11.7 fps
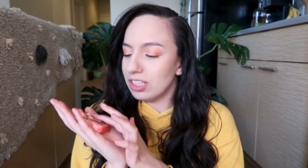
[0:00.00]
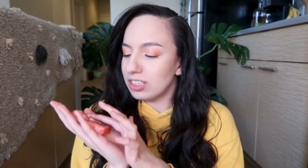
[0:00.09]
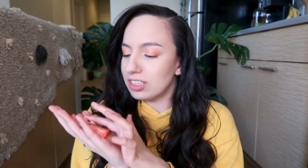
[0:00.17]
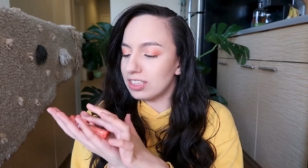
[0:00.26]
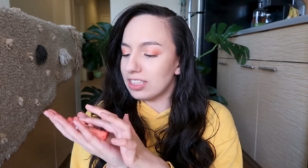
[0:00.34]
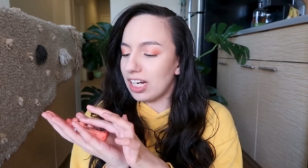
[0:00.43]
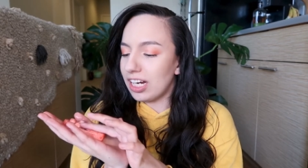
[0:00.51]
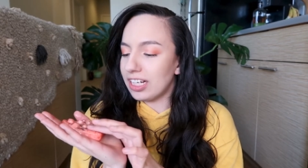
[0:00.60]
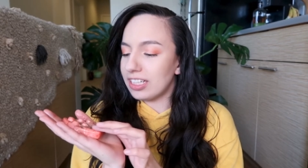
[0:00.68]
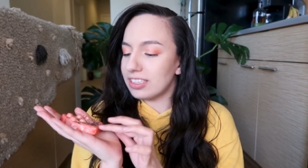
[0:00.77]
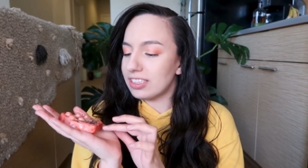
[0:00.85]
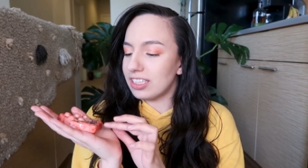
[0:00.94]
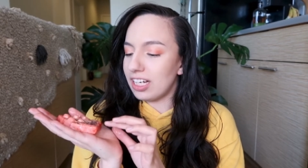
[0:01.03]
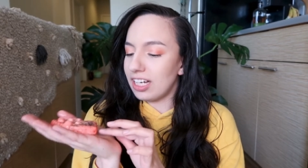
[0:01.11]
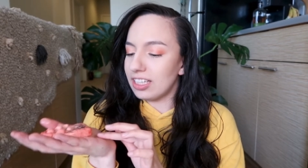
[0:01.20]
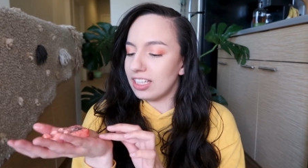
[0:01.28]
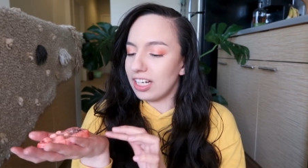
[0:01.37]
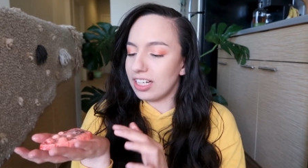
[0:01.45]
designs,
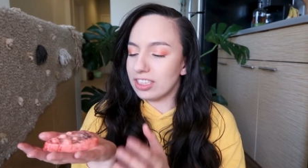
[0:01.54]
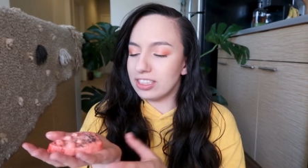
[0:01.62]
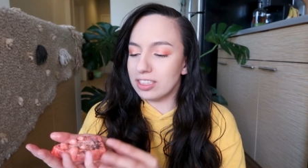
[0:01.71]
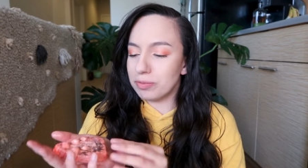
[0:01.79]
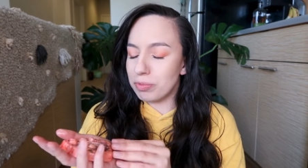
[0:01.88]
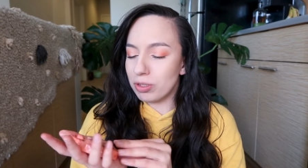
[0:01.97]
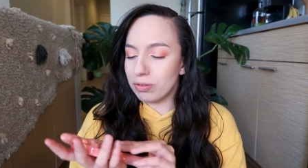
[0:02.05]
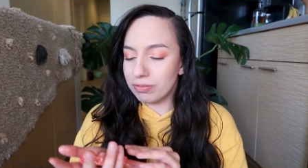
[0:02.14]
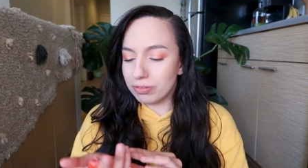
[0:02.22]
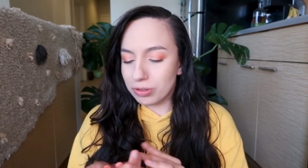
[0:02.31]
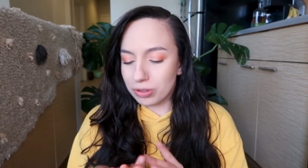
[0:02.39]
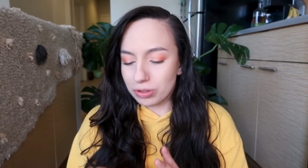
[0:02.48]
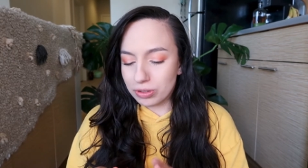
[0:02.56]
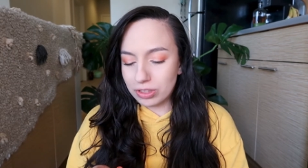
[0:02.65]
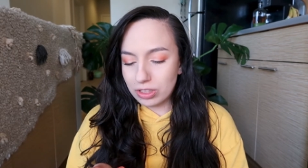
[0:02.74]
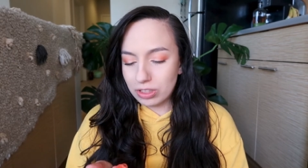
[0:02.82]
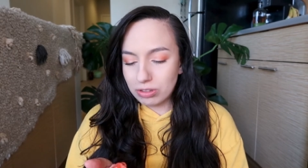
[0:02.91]
and like it's this beautiful,